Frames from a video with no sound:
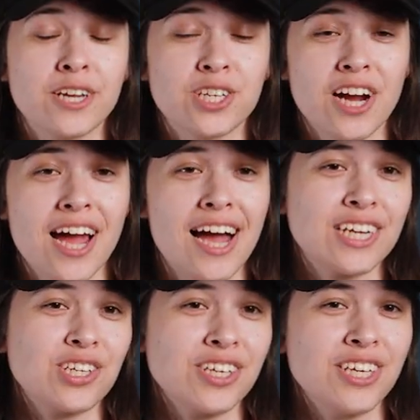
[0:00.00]
picture
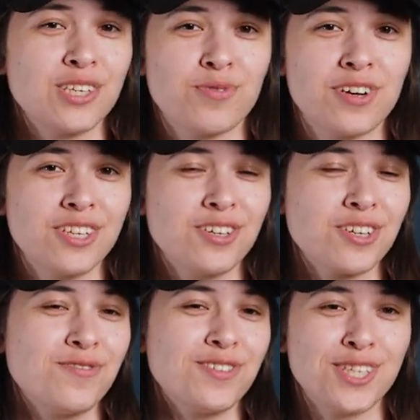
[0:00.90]
actually is when I
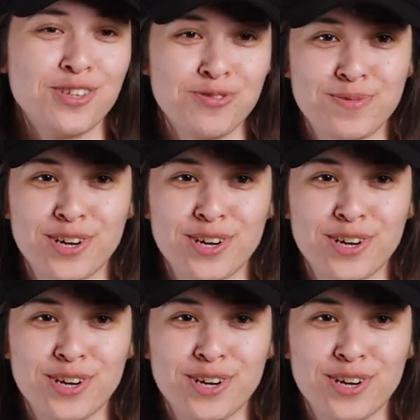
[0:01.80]
took a Snoop